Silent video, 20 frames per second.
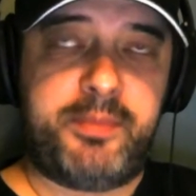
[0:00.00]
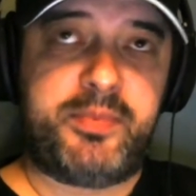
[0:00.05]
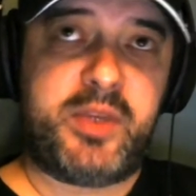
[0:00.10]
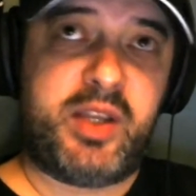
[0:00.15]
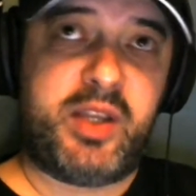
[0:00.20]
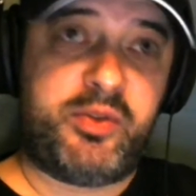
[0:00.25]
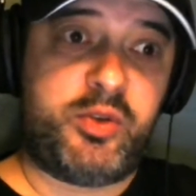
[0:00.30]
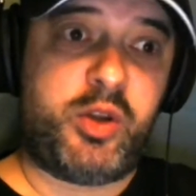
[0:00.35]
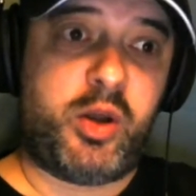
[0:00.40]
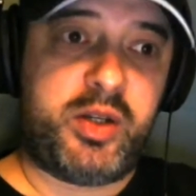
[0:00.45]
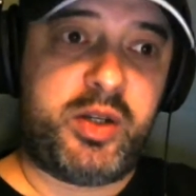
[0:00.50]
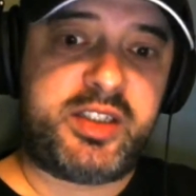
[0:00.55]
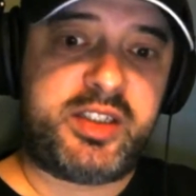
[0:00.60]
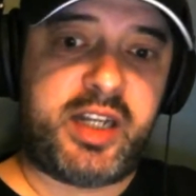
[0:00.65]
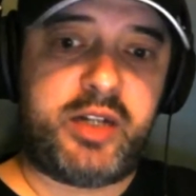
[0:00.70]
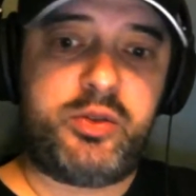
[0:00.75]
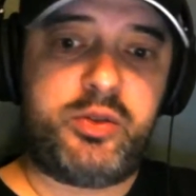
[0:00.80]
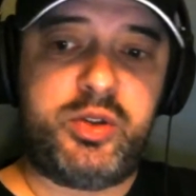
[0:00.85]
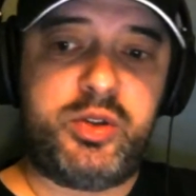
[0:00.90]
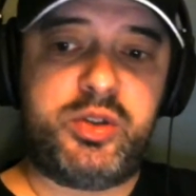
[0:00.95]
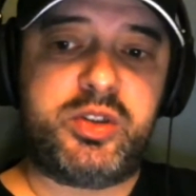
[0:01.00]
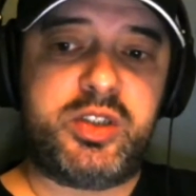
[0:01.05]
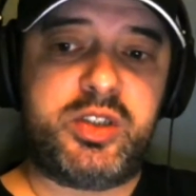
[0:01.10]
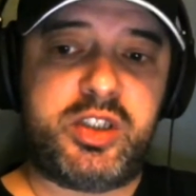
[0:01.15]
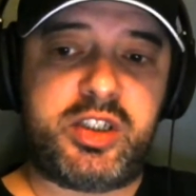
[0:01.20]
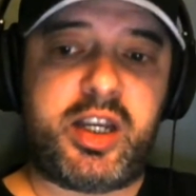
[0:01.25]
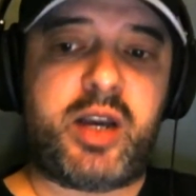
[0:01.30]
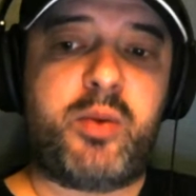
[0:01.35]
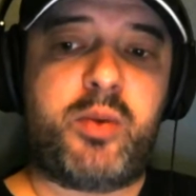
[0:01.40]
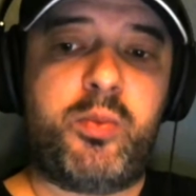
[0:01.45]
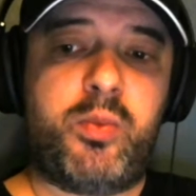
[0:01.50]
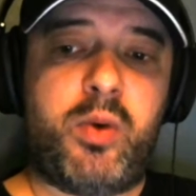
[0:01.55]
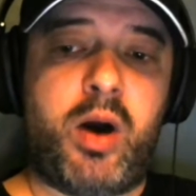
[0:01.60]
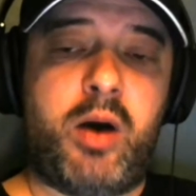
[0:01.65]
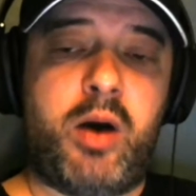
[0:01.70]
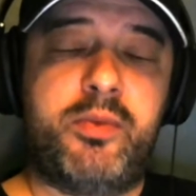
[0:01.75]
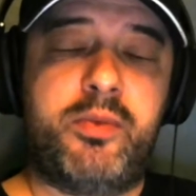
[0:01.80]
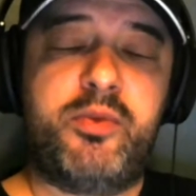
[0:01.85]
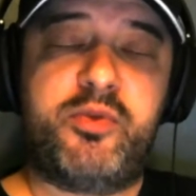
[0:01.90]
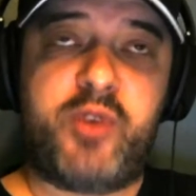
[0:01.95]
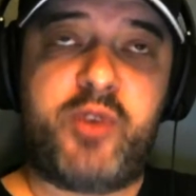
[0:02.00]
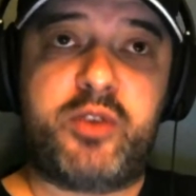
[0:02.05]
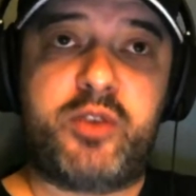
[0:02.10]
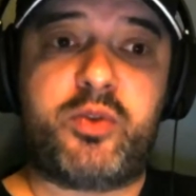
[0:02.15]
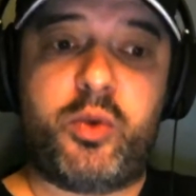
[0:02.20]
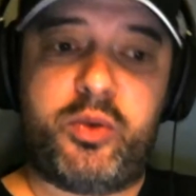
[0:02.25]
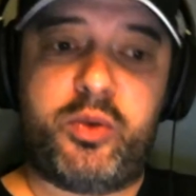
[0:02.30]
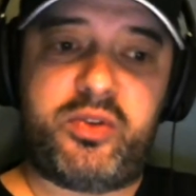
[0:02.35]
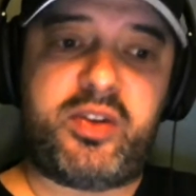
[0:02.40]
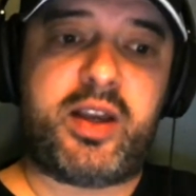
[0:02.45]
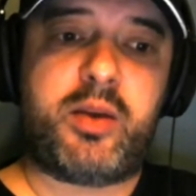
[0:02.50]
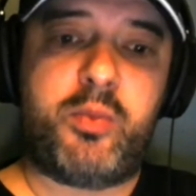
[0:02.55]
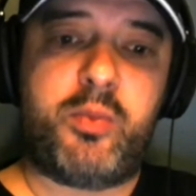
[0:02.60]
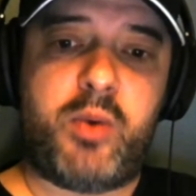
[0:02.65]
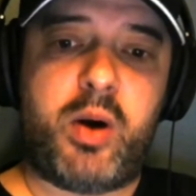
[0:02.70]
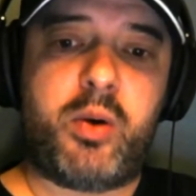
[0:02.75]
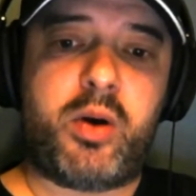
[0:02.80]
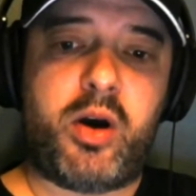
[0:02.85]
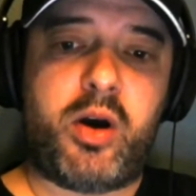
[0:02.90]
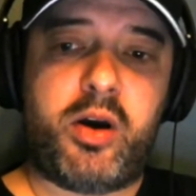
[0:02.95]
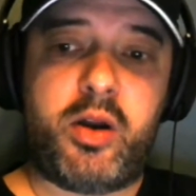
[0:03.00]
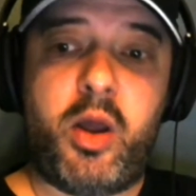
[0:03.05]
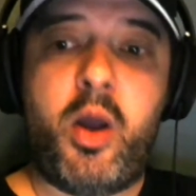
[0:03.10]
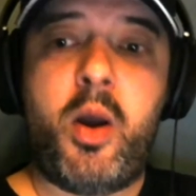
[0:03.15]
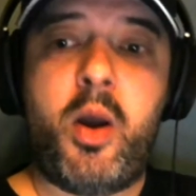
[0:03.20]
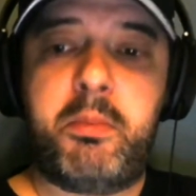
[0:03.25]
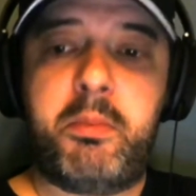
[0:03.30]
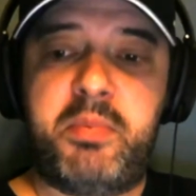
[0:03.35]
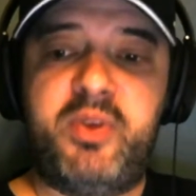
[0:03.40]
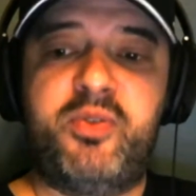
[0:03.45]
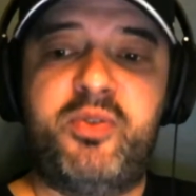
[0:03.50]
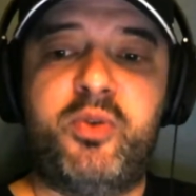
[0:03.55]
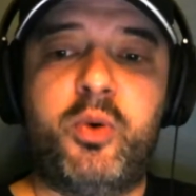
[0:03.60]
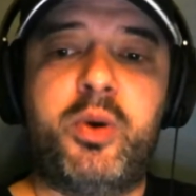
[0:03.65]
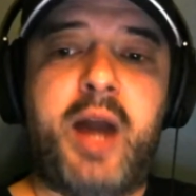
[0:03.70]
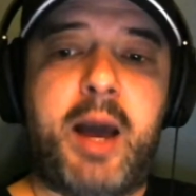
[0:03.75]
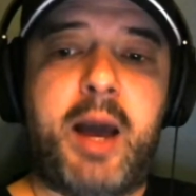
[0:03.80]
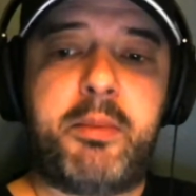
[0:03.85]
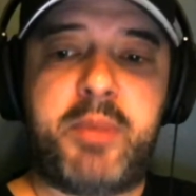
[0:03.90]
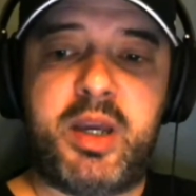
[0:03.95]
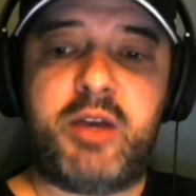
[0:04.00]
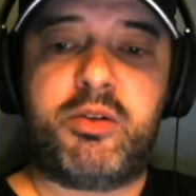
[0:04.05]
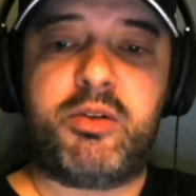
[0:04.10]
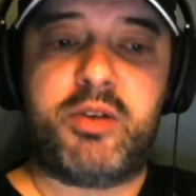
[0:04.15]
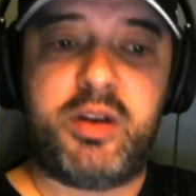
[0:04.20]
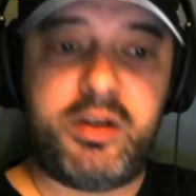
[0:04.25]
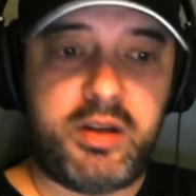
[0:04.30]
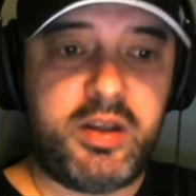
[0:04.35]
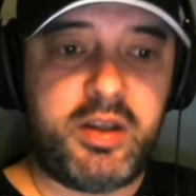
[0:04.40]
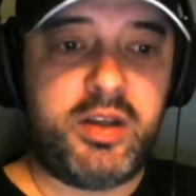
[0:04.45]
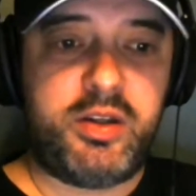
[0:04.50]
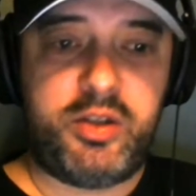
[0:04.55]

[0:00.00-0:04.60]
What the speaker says: if you don't intend on using the first or second wild card before that period,